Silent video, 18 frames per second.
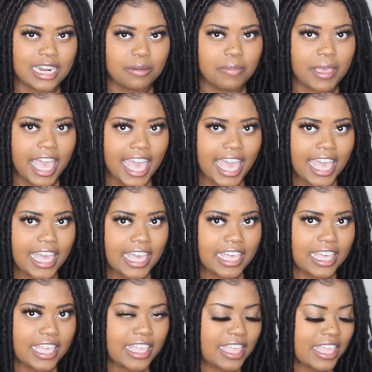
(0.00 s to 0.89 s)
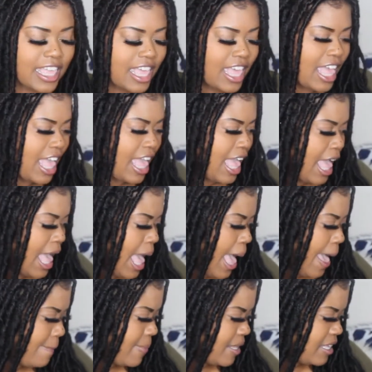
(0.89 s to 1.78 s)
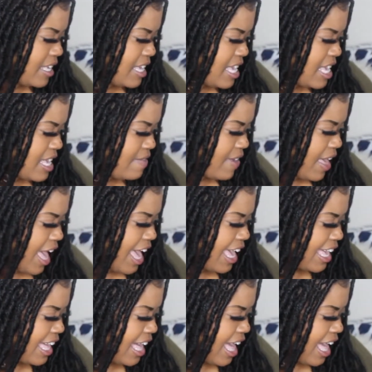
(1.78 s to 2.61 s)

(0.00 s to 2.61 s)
a pack. I believe I